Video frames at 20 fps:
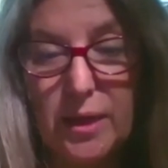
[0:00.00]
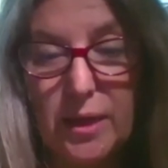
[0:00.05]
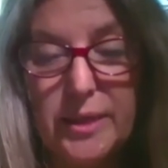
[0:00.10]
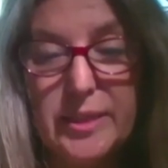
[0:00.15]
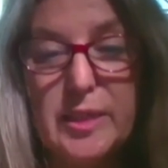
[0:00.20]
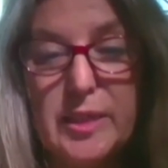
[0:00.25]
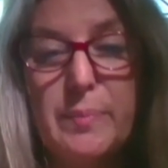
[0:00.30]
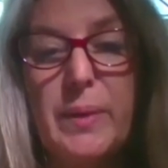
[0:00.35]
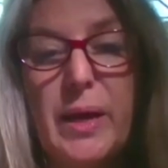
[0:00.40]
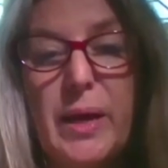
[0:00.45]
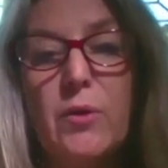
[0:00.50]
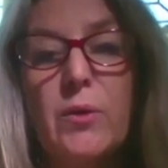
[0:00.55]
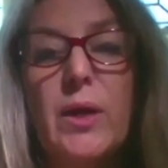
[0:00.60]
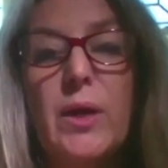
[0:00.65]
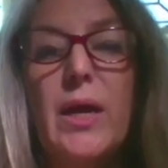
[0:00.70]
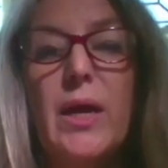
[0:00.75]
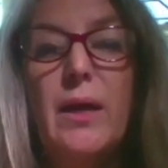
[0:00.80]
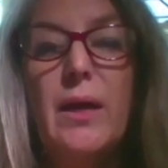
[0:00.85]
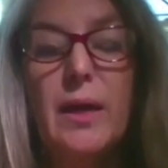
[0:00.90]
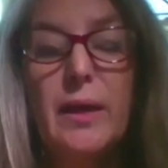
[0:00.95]
It's about
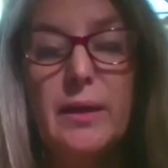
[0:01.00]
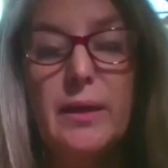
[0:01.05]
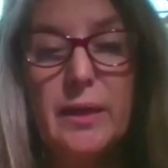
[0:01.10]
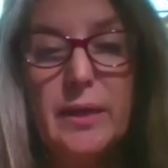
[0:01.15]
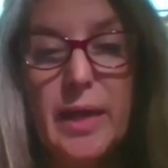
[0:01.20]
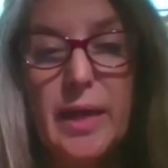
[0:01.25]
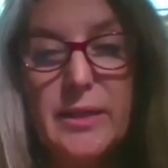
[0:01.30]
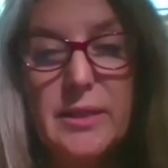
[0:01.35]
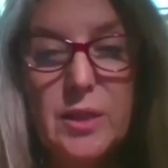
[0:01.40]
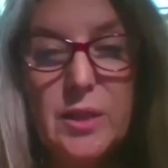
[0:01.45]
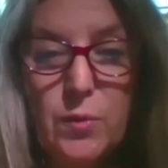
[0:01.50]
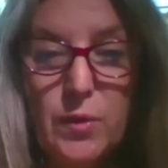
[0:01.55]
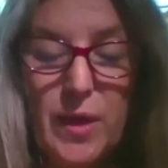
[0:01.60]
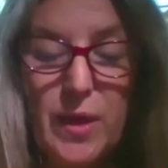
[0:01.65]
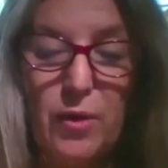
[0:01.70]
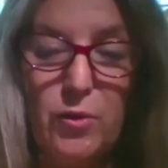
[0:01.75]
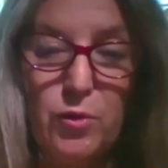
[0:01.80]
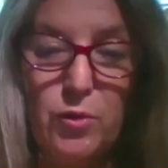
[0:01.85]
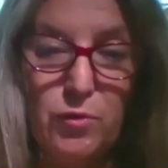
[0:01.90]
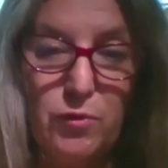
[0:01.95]
connecting with how
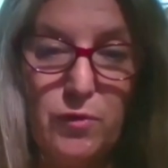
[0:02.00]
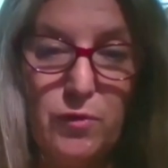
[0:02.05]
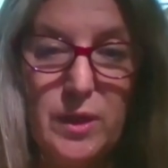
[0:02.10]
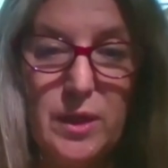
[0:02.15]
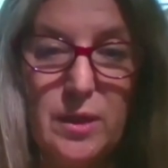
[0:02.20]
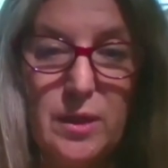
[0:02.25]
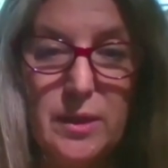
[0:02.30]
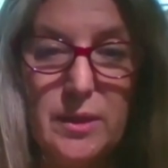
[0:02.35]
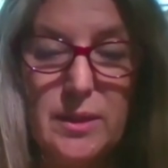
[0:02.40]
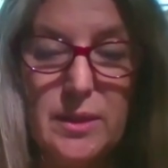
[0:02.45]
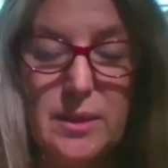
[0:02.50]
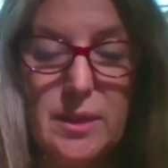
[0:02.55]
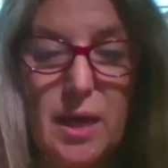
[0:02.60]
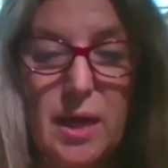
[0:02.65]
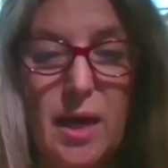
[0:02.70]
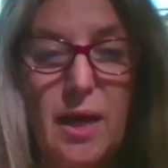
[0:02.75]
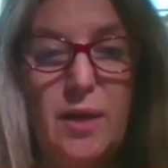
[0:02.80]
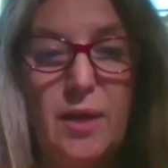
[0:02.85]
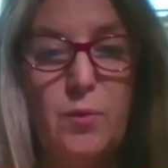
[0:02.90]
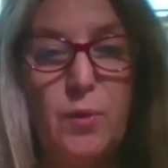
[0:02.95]
you feel
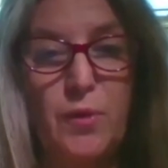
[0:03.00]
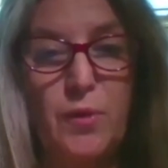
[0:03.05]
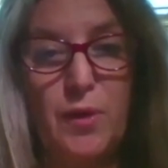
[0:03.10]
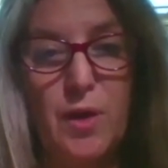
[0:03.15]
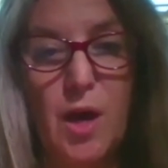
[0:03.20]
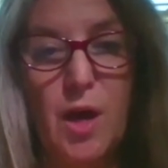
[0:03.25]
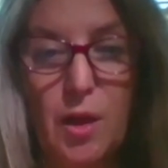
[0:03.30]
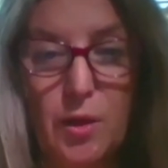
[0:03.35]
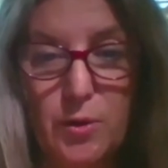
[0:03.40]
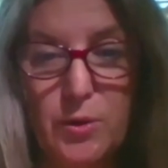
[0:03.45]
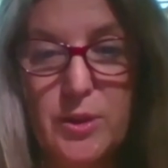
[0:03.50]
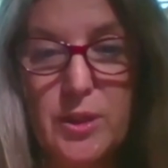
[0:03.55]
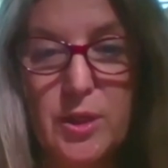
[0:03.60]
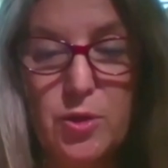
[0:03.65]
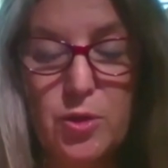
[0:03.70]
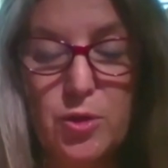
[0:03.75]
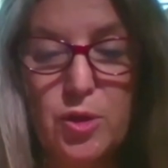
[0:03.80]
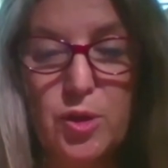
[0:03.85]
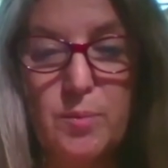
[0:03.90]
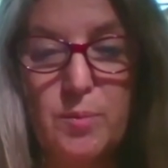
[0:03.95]
inside, with the colors that
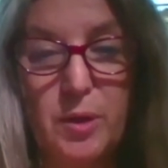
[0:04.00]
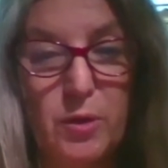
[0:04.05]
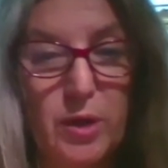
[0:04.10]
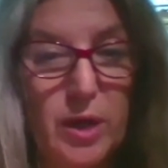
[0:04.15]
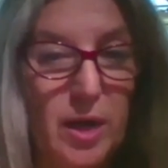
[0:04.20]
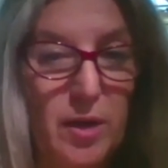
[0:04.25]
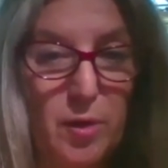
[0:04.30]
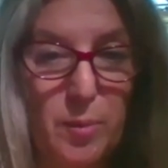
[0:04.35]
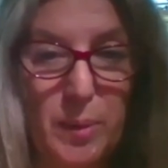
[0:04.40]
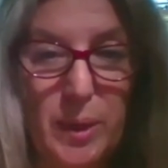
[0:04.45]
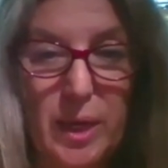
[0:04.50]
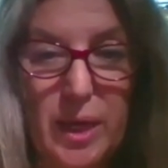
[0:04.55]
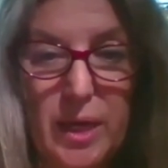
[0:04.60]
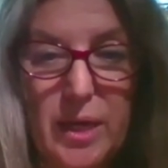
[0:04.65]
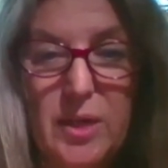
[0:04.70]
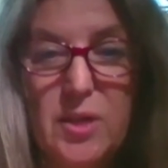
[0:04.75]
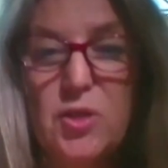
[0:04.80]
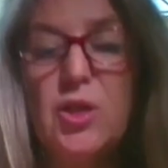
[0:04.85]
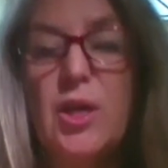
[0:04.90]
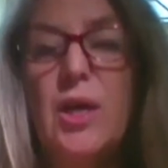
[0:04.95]
you're smearing on the
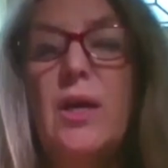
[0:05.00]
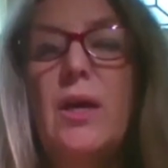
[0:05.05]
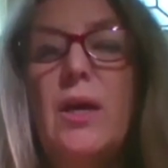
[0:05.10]
page,